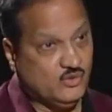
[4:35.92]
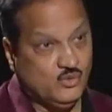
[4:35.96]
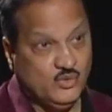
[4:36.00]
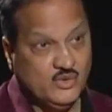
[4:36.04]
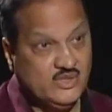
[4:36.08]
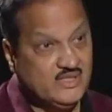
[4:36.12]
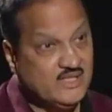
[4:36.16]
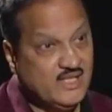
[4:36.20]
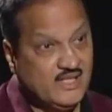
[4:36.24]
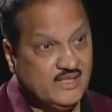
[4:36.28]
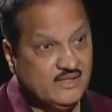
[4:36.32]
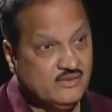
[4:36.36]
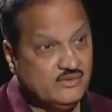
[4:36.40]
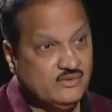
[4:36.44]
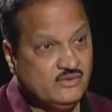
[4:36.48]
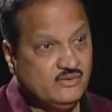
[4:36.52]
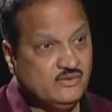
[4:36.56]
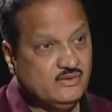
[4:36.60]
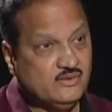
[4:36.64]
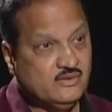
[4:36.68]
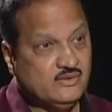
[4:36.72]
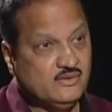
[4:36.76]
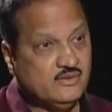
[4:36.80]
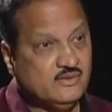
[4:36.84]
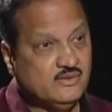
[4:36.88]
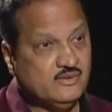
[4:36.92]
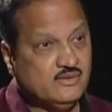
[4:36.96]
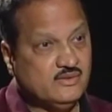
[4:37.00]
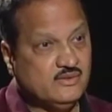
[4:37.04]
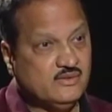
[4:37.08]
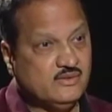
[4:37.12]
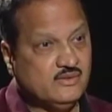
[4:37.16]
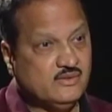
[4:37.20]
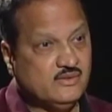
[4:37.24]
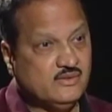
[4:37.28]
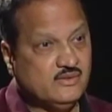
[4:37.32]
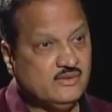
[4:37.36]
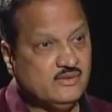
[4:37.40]
Looks like, no?
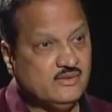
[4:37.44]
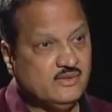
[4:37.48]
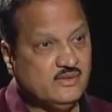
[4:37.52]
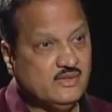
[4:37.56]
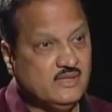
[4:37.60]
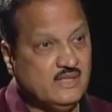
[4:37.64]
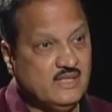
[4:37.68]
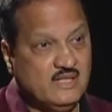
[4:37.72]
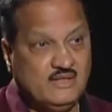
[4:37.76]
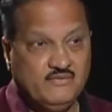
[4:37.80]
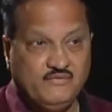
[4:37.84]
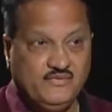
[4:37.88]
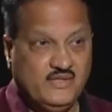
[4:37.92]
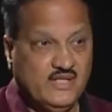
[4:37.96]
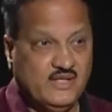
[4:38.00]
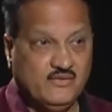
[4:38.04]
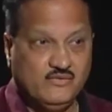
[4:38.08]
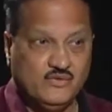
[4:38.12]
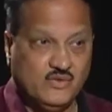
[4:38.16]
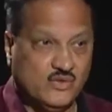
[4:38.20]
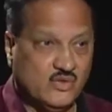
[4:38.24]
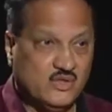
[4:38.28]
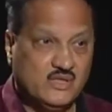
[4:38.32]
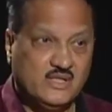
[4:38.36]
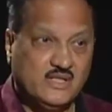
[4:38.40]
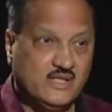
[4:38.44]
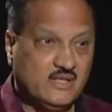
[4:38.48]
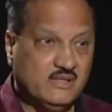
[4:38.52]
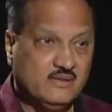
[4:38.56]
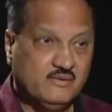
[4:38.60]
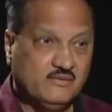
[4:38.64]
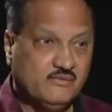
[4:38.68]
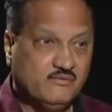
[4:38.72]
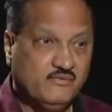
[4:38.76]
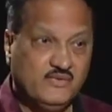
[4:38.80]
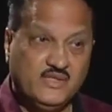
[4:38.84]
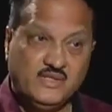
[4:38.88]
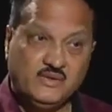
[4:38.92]
If they have not
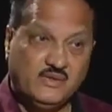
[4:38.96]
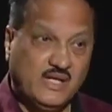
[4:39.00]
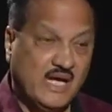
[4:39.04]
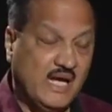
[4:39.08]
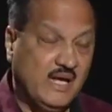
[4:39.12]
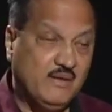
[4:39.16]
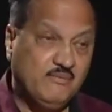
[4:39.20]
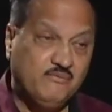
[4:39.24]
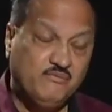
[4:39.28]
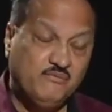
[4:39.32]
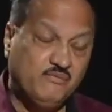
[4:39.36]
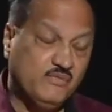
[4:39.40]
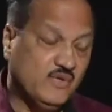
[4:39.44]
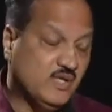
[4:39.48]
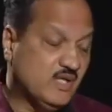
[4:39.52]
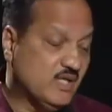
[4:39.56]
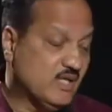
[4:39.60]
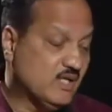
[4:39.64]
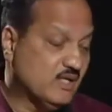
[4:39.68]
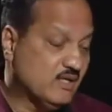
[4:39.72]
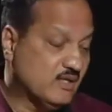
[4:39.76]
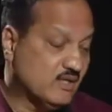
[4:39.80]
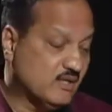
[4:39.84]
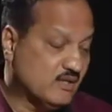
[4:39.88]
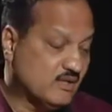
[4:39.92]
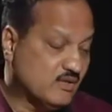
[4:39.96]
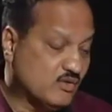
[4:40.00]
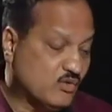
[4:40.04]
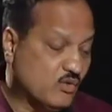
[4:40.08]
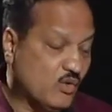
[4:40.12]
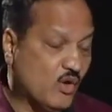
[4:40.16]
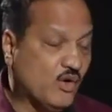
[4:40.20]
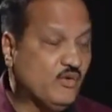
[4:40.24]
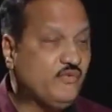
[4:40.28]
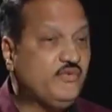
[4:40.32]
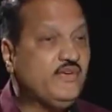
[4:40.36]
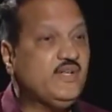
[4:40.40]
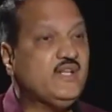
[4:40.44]
learned. I'm
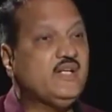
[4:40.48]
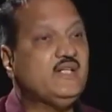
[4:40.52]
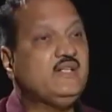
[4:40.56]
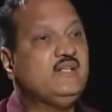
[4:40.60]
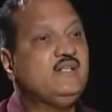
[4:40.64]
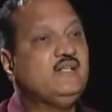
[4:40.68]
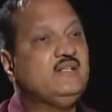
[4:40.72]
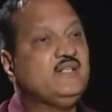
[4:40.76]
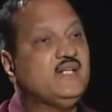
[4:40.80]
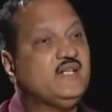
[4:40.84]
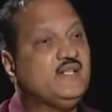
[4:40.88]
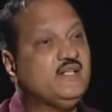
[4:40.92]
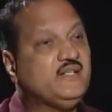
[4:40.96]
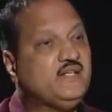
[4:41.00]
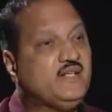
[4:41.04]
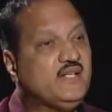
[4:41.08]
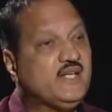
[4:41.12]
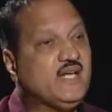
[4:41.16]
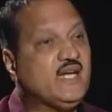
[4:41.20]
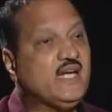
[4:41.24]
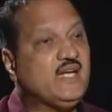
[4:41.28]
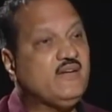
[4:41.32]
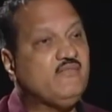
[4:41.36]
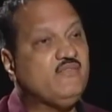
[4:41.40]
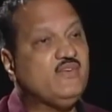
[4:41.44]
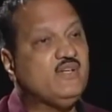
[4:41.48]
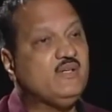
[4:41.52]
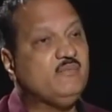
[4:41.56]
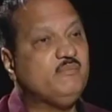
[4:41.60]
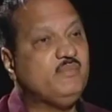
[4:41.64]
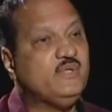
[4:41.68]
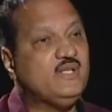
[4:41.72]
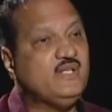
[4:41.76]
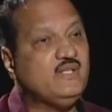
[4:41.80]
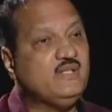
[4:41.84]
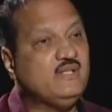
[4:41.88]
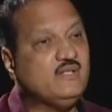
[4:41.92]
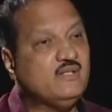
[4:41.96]
confident that a ticket will
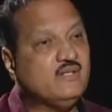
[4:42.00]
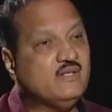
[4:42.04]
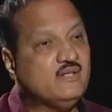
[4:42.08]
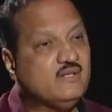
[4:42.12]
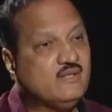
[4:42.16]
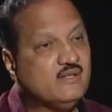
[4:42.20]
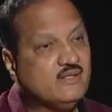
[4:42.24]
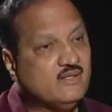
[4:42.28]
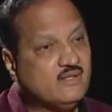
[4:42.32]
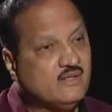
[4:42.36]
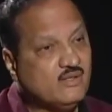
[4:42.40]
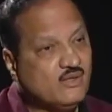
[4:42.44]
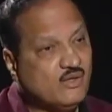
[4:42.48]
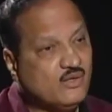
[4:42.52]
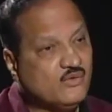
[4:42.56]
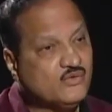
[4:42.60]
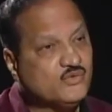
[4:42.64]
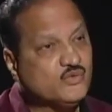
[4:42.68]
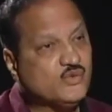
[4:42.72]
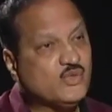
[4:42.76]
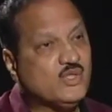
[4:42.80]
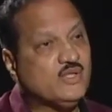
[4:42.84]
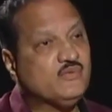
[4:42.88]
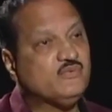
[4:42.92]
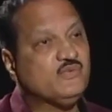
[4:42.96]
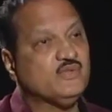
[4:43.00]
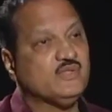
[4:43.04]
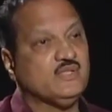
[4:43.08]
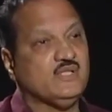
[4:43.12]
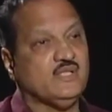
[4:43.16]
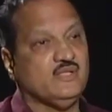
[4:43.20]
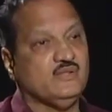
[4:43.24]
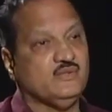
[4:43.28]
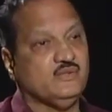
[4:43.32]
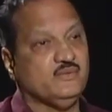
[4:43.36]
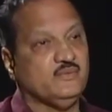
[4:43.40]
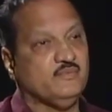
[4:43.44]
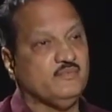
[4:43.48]
be of Suren
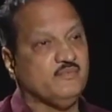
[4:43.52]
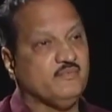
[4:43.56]
Furtado.